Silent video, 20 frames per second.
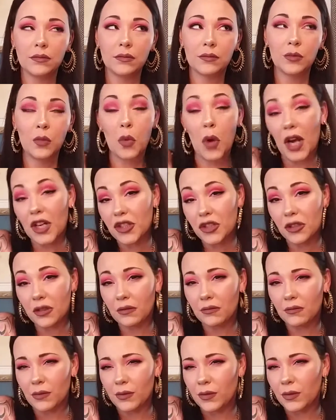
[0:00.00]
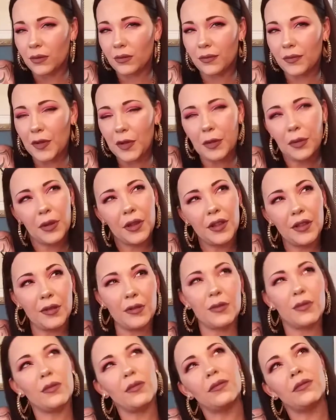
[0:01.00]
watcher, new viewer,
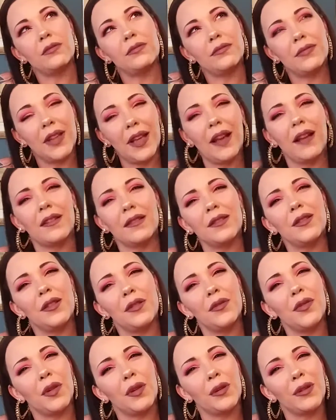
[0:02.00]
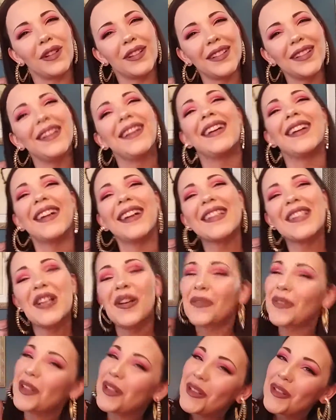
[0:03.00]
new viewer. So
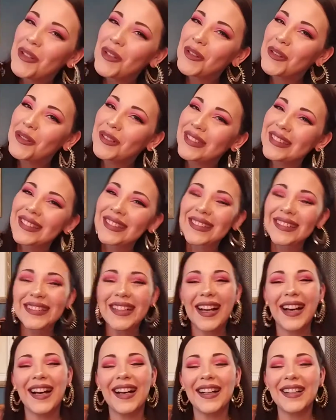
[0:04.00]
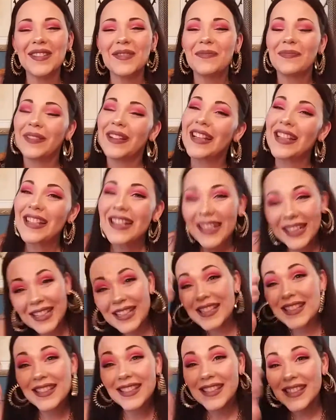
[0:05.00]
if you're new, please hit
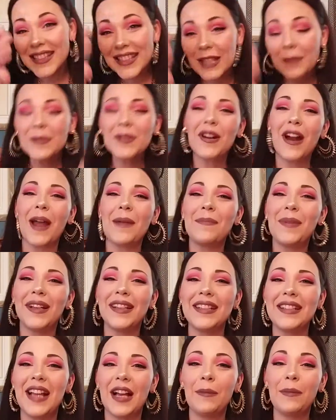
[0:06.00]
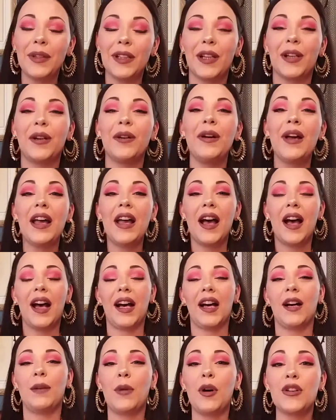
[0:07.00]
the subscribe button down below.
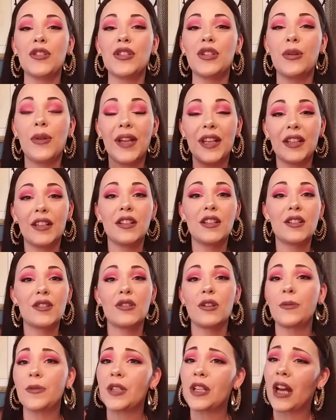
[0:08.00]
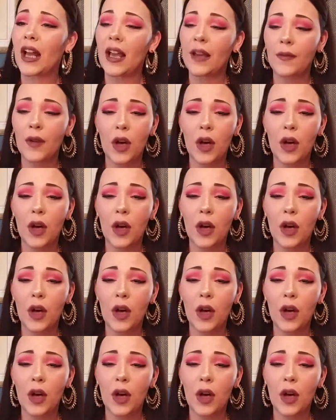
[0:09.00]
Also in the description, I have